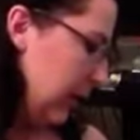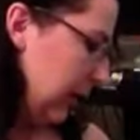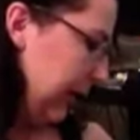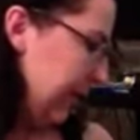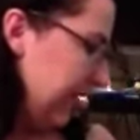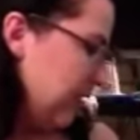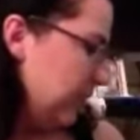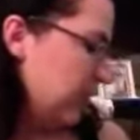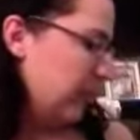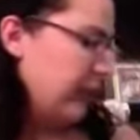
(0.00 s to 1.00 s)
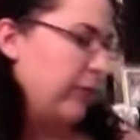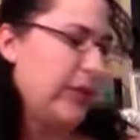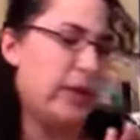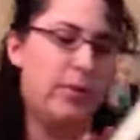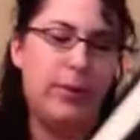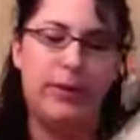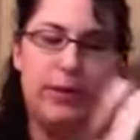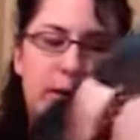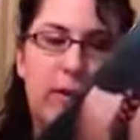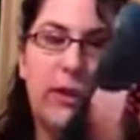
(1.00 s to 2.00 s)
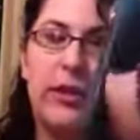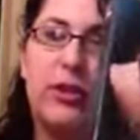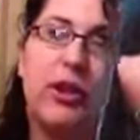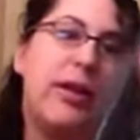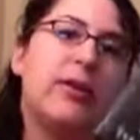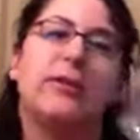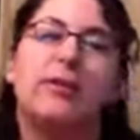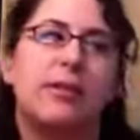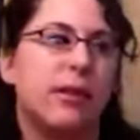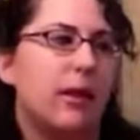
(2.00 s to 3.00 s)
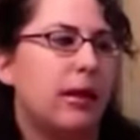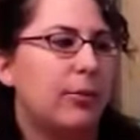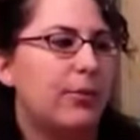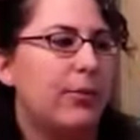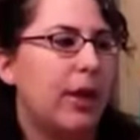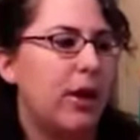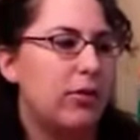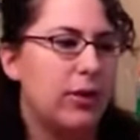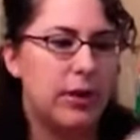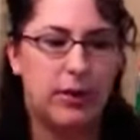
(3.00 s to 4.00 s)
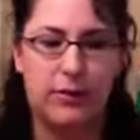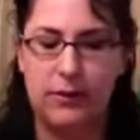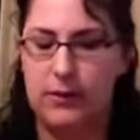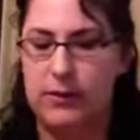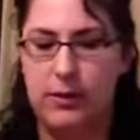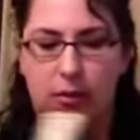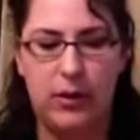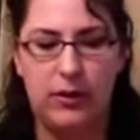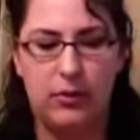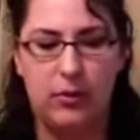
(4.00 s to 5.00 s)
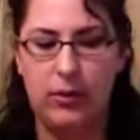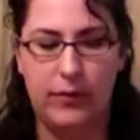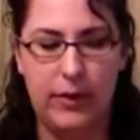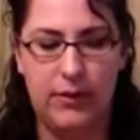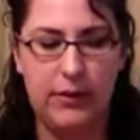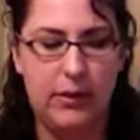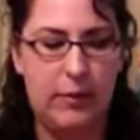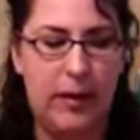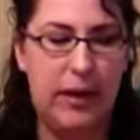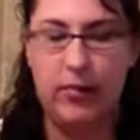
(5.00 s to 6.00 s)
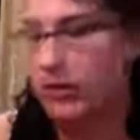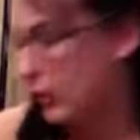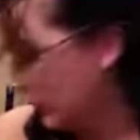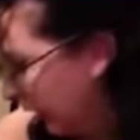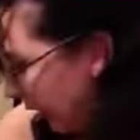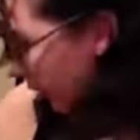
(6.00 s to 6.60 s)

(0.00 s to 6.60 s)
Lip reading: I picked up Sweet Venom by Tara Lynn Childs. I don't think this is a series, or if it is, it's the beginning of the series, so I can